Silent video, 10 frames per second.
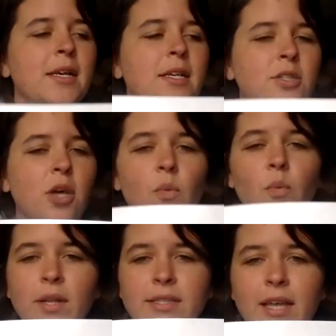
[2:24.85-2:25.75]
So
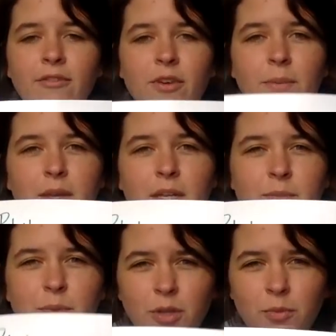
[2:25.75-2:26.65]
once that female hits
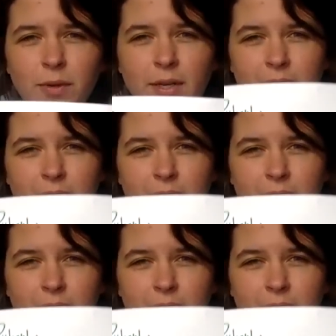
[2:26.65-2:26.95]
puberty,